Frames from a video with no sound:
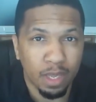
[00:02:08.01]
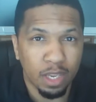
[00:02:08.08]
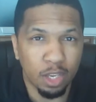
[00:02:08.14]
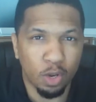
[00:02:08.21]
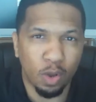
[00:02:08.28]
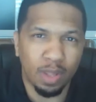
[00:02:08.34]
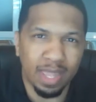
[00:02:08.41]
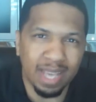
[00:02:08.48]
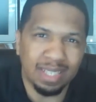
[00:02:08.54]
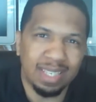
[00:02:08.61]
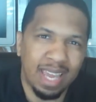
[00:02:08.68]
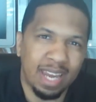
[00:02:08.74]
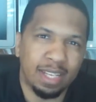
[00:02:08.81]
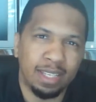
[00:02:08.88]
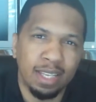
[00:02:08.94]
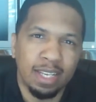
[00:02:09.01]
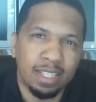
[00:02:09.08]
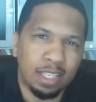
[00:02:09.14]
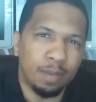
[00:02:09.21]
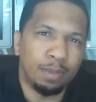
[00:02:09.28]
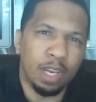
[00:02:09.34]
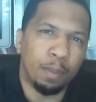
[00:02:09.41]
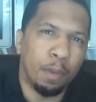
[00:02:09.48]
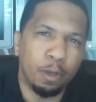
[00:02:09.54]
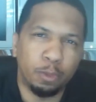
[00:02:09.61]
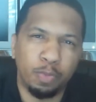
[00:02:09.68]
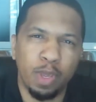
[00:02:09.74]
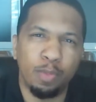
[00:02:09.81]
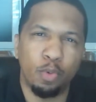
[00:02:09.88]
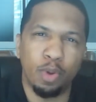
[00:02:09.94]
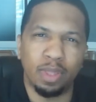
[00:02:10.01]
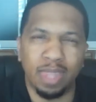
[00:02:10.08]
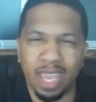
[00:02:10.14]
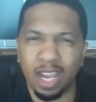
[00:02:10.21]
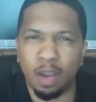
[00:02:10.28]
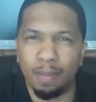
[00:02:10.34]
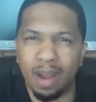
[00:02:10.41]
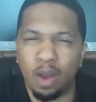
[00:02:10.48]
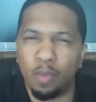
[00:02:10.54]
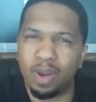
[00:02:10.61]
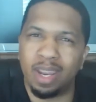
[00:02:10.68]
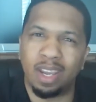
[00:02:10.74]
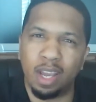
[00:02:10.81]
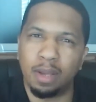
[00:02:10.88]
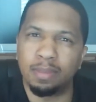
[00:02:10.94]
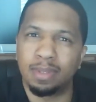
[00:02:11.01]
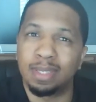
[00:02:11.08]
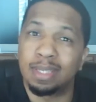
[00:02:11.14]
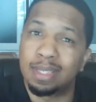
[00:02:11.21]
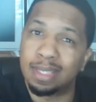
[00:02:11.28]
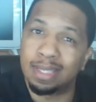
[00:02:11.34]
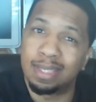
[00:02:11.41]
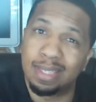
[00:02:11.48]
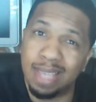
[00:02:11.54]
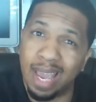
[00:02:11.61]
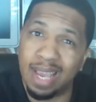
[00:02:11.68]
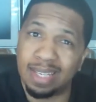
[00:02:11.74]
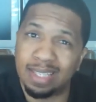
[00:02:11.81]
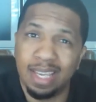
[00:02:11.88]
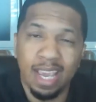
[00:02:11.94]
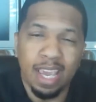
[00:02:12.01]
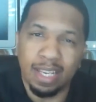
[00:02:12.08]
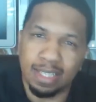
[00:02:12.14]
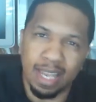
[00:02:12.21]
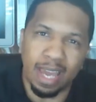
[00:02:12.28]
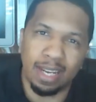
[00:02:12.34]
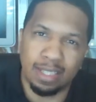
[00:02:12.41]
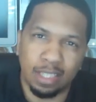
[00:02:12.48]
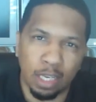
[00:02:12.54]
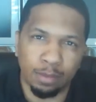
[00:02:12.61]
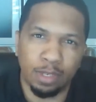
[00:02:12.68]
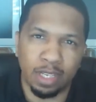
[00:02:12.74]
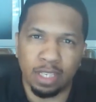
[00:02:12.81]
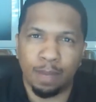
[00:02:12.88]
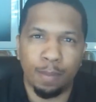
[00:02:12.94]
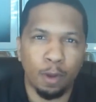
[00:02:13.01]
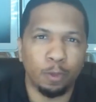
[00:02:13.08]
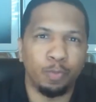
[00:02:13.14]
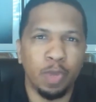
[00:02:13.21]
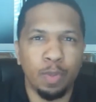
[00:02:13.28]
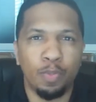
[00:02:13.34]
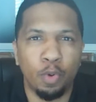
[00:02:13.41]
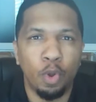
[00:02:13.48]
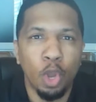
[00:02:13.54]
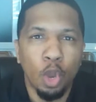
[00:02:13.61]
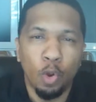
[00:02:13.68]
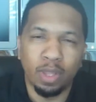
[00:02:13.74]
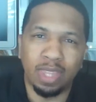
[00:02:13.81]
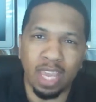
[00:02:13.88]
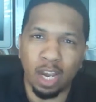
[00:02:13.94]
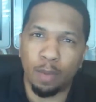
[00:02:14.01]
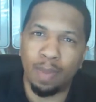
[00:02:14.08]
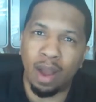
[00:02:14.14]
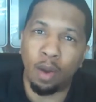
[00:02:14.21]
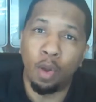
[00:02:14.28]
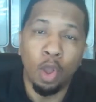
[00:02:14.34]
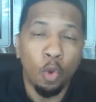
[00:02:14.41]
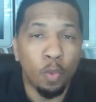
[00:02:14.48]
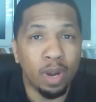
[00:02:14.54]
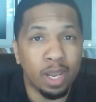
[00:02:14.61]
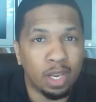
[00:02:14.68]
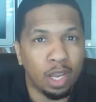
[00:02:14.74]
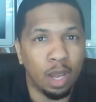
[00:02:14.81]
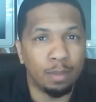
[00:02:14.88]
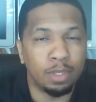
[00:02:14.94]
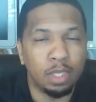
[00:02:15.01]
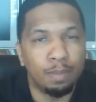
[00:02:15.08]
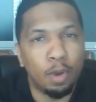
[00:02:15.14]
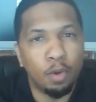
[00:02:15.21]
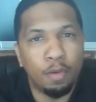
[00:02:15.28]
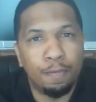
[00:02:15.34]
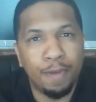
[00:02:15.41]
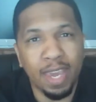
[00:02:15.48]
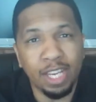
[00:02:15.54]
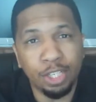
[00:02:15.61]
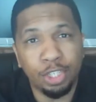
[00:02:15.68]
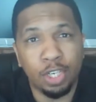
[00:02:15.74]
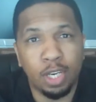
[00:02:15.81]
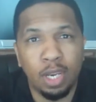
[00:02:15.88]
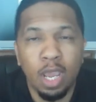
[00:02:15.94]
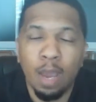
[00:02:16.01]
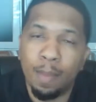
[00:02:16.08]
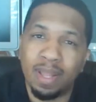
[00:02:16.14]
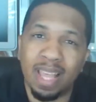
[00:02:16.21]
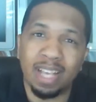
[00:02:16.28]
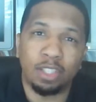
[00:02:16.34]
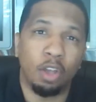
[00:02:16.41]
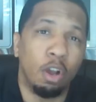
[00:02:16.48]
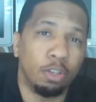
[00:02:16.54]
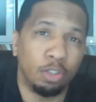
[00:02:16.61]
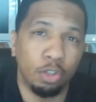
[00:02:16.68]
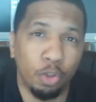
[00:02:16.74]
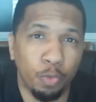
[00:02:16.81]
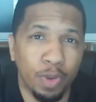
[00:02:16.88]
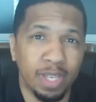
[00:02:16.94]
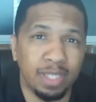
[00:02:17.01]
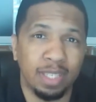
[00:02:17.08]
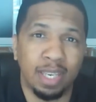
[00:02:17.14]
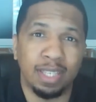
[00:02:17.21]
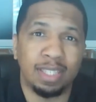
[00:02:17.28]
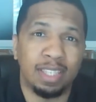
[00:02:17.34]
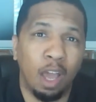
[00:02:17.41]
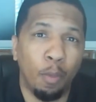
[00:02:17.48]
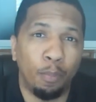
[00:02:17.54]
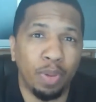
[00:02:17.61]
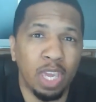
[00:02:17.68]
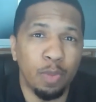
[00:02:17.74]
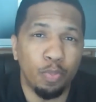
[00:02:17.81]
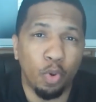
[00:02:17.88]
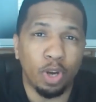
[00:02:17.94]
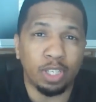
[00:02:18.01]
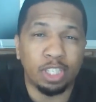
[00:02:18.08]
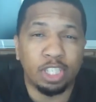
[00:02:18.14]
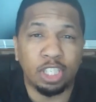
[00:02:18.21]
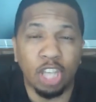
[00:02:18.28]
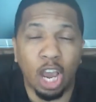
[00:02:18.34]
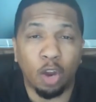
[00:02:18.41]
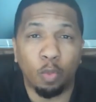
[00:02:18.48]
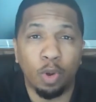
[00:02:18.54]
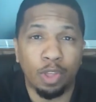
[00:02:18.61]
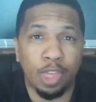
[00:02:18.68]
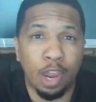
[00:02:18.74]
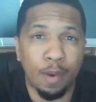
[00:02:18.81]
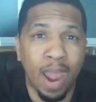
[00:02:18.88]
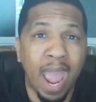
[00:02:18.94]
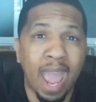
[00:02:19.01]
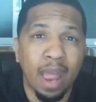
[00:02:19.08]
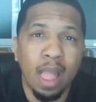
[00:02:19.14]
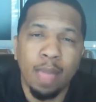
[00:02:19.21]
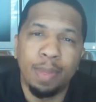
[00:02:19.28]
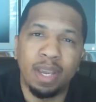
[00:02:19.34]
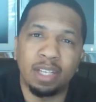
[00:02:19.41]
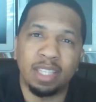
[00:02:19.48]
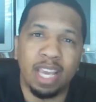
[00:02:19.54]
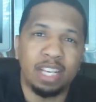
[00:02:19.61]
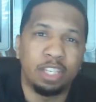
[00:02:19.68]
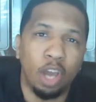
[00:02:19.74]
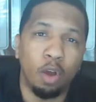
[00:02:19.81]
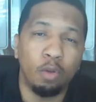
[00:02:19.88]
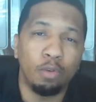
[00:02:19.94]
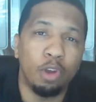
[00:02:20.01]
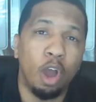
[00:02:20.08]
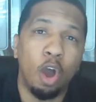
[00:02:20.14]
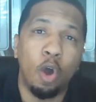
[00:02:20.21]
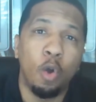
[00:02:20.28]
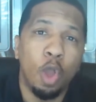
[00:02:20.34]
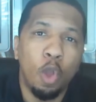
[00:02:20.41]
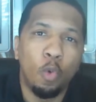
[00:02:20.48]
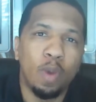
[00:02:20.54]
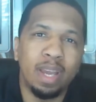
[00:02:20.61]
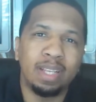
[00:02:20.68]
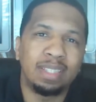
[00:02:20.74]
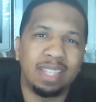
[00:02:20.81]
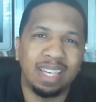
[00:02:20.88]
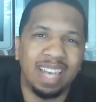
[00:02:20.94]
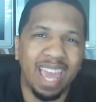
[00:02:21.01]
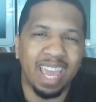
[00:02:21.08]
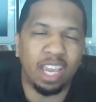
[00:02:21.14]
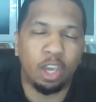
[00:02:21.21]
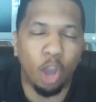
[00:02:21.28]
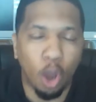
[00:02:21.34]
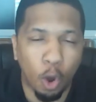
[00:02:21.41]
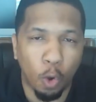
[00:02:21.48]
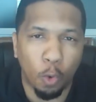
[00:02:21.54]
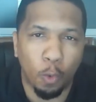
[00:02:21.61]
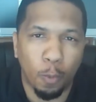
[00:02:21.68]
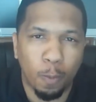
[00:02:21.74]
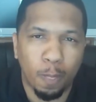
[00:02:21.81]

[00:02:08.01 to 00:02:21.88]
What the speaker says: And that's not a subject most people would think about when it comes to success. It's not a subject that most people would think about when it comes to motivation, but that's also the reason that some people are stuck where they're at because they don't know when to let go.